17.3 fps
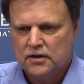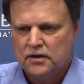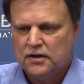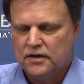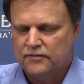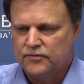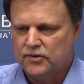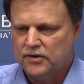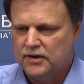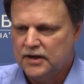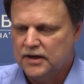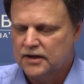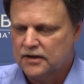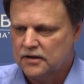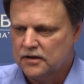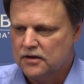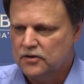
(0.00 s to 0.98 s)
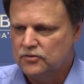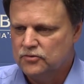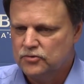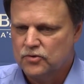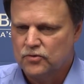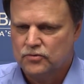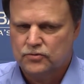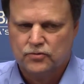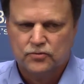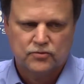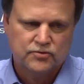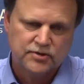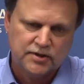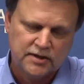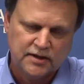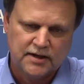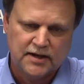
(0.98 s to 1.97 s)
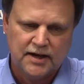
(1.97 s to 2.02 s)
If you can get it close going towards
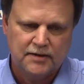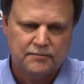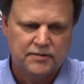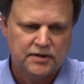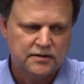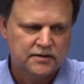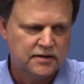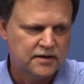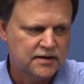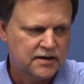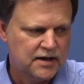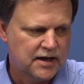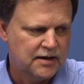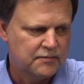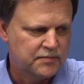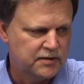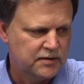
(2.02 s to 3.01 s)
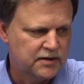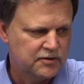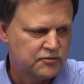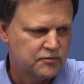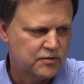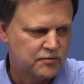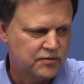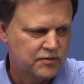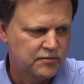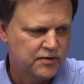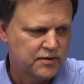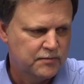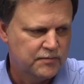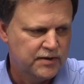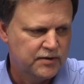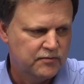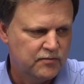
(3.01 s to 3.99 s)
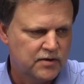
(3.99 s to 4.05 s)
the end of the game, anything can happen. That's where we want
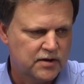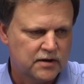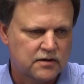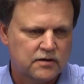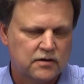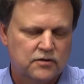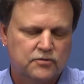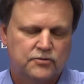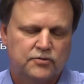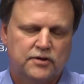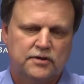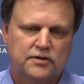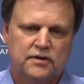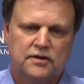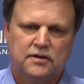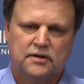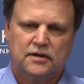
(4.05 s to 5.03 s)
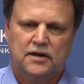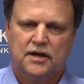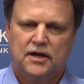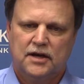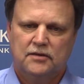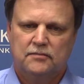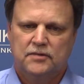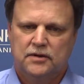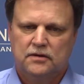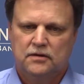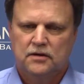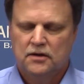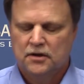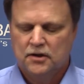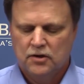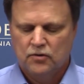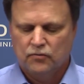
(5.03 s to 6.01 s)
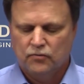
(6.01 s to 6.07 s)
to be. We want it close at the end of the game. And
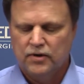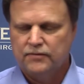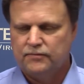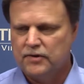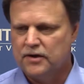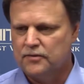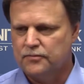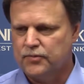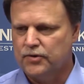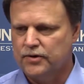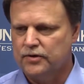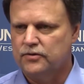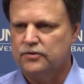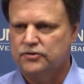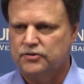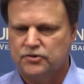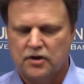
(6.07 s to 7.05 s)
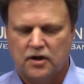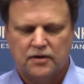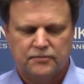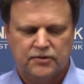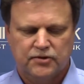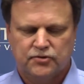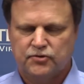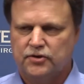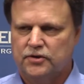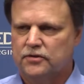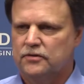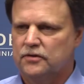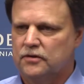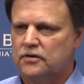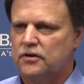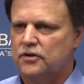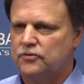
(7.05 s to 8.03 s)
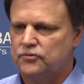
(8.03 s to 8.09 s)
we've done a pretty good job this year
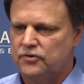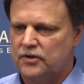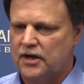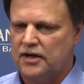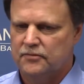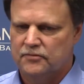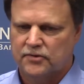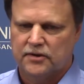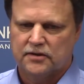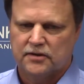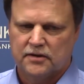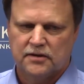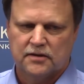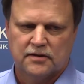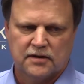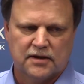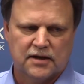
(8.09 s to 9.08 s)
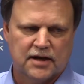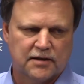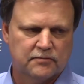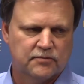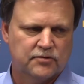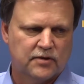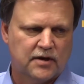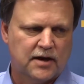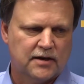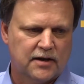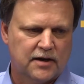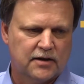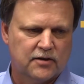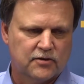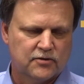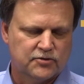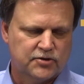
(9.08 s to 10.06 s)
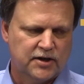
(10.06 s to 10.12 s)
in close games at the end of the game. So I
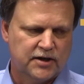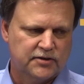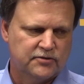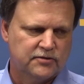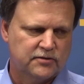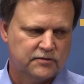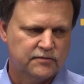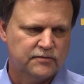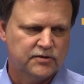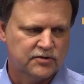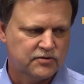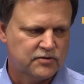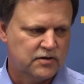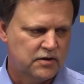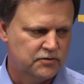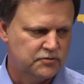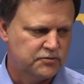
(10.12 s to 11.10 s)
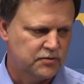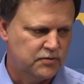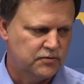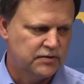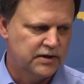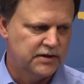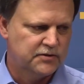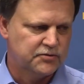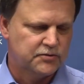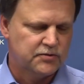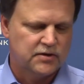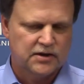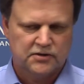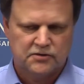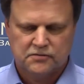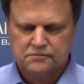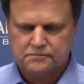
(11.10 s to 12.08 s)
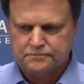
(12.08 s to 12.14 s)
like our chances if it's close going down the
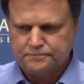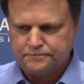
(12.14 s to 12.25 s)
stretch.